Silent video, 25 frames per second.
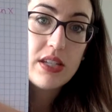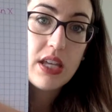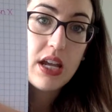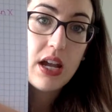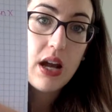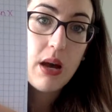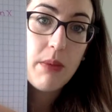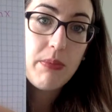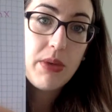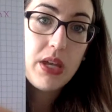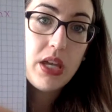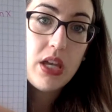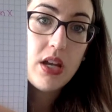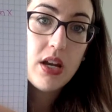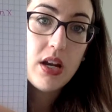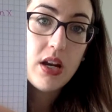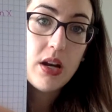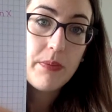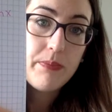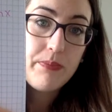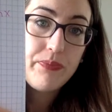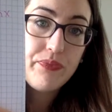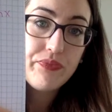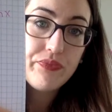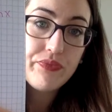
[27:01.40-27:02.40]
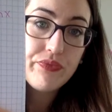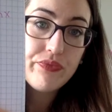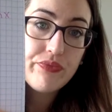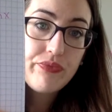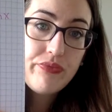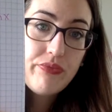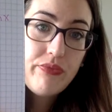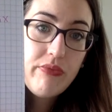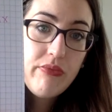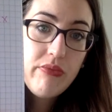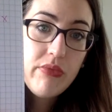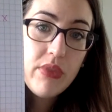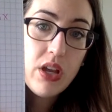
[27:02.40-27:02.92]
like up here,
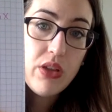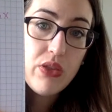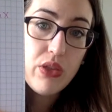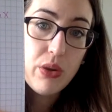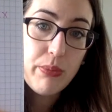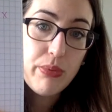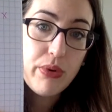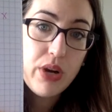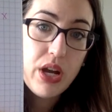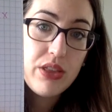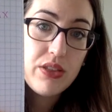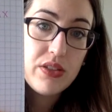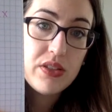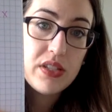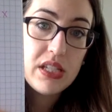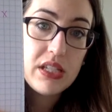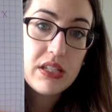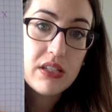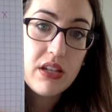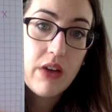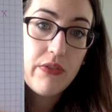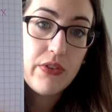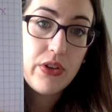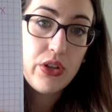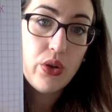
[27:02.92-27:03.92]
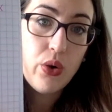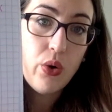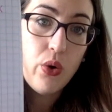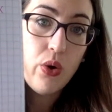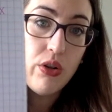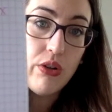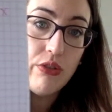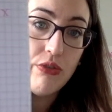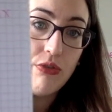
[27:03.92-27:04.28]
the parentheses covered the whole